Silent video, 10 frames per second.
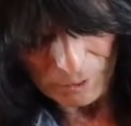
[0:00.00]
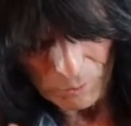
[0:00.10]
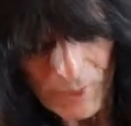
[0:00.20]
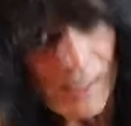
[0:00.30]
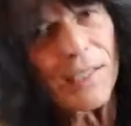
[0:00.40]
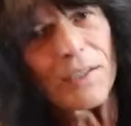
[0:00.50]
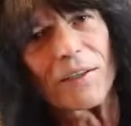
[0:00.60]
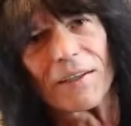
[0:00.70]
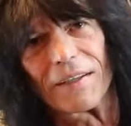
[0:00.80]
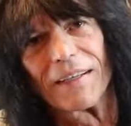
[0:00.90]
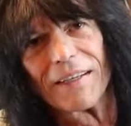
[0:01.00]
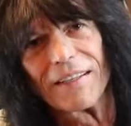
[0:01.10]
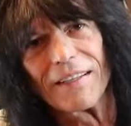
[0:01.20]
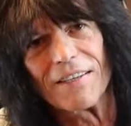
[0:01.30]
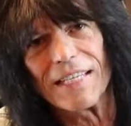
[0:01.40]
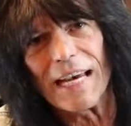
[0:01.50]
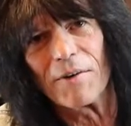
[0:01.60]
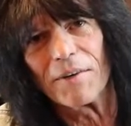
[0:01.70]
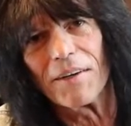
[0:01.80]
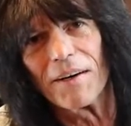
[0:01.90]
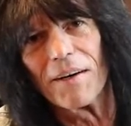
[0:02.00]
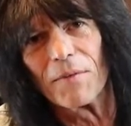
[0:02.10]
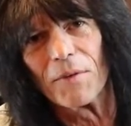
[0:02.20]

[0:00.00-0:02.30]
You want to hear the sound of